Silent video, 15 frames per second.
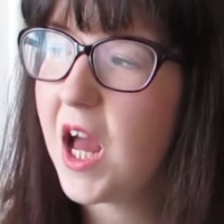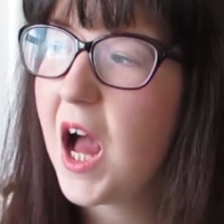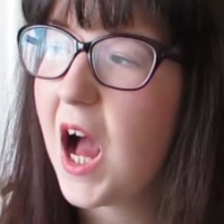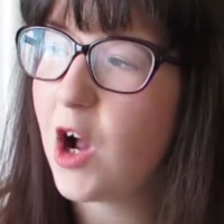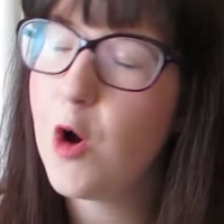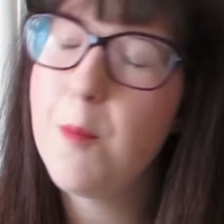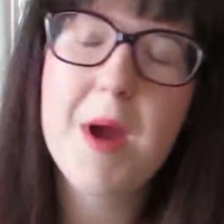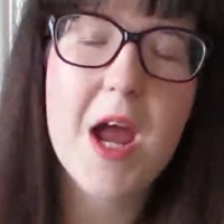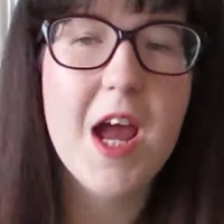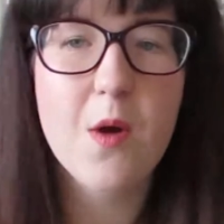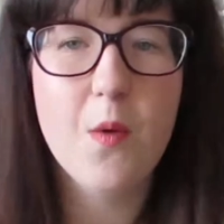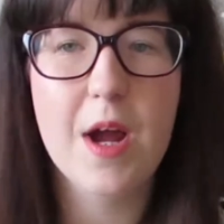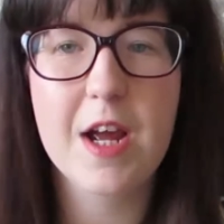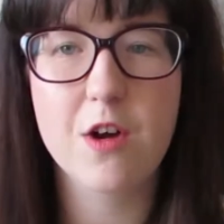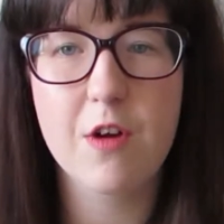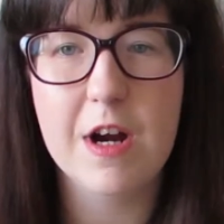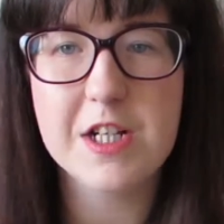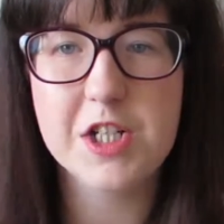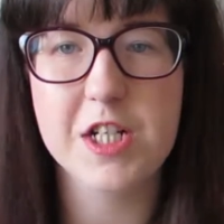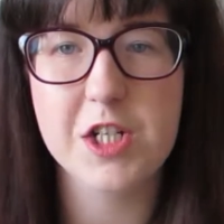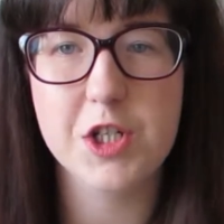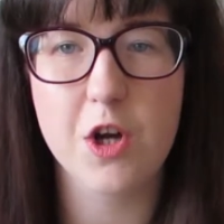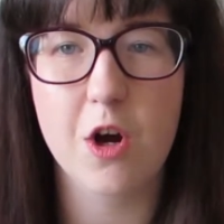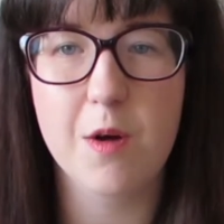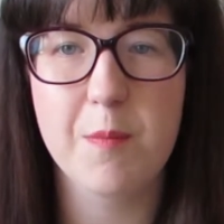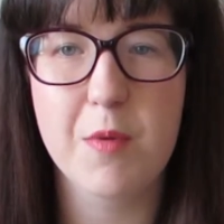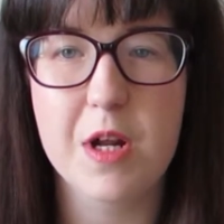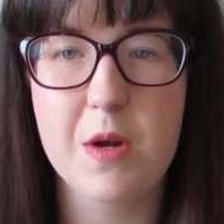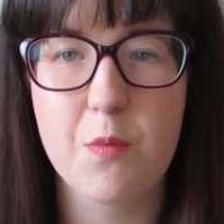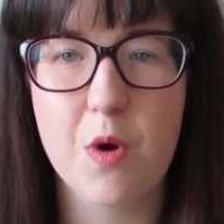I cut my hair quite gradually short,
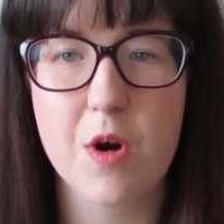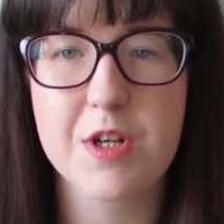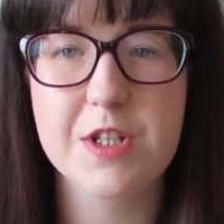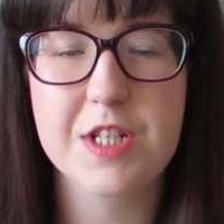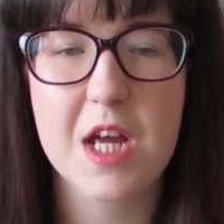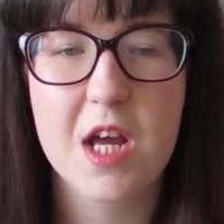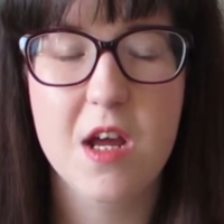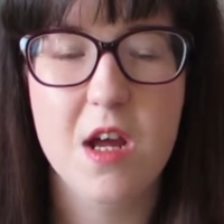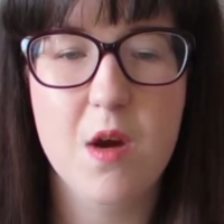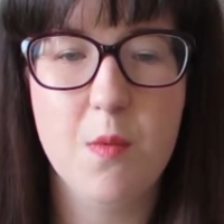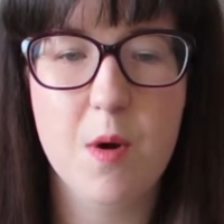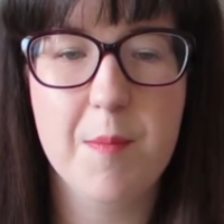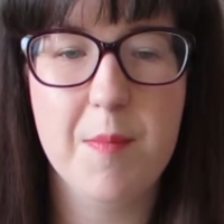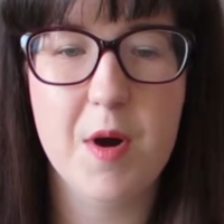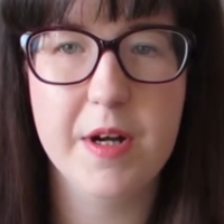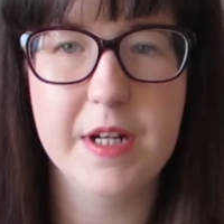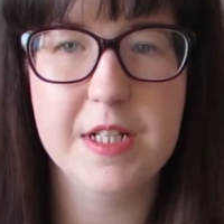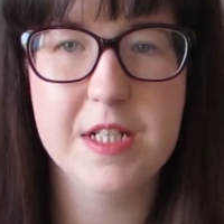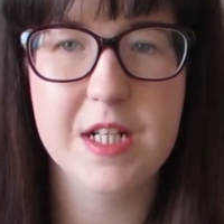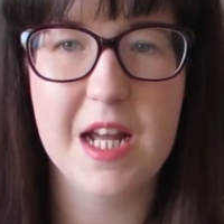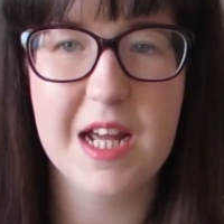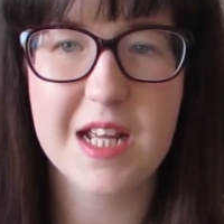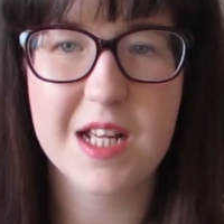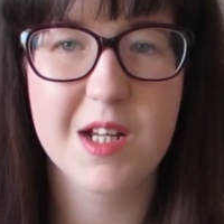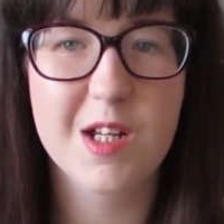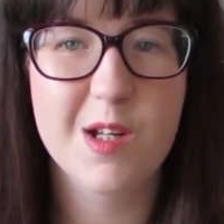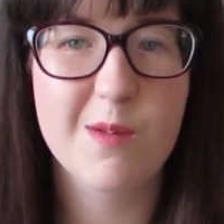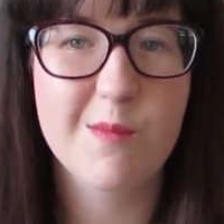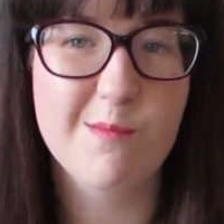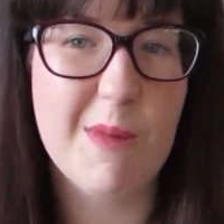but it was at one point like
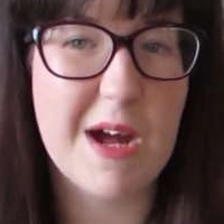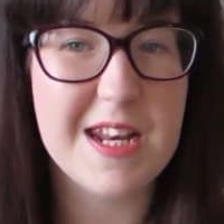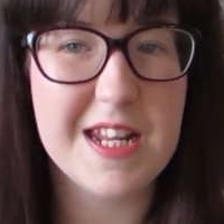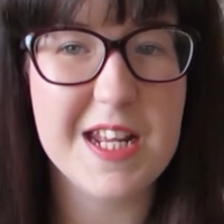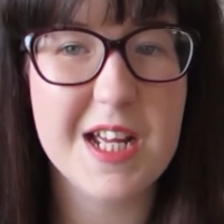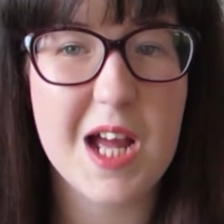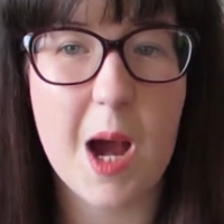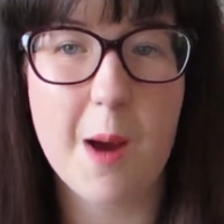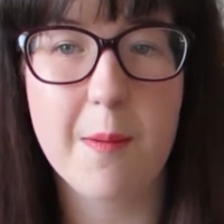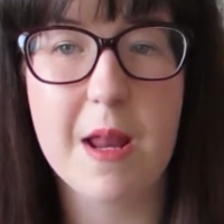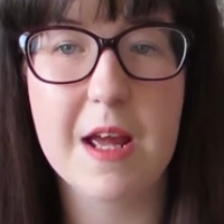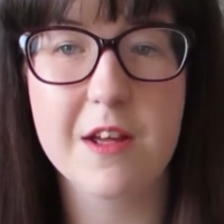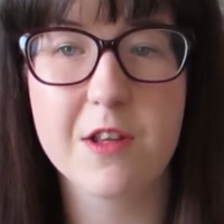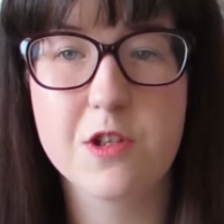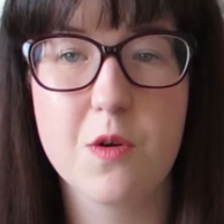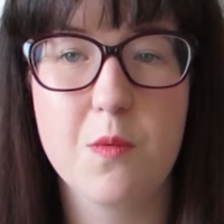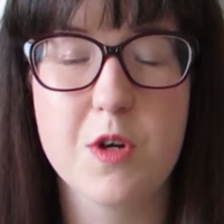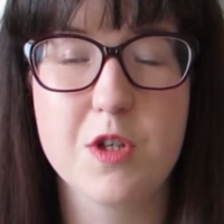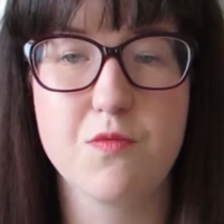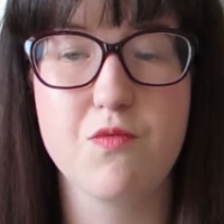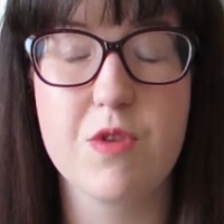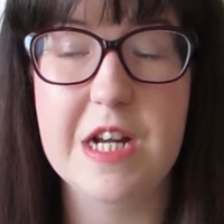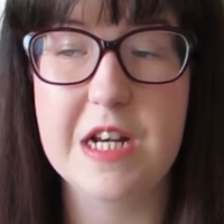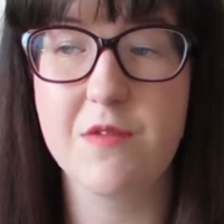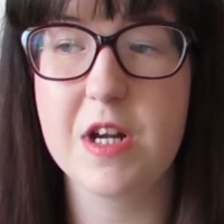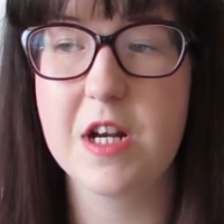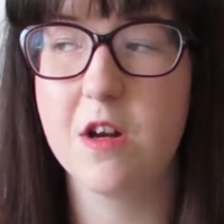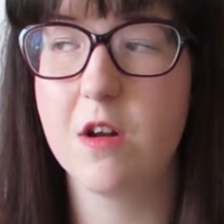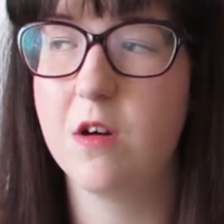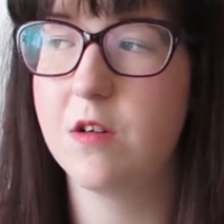my kneecap length, so it was really,
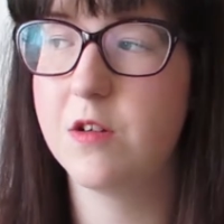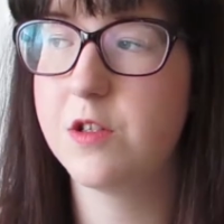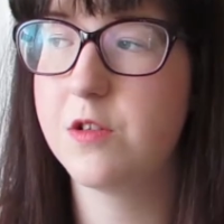really long.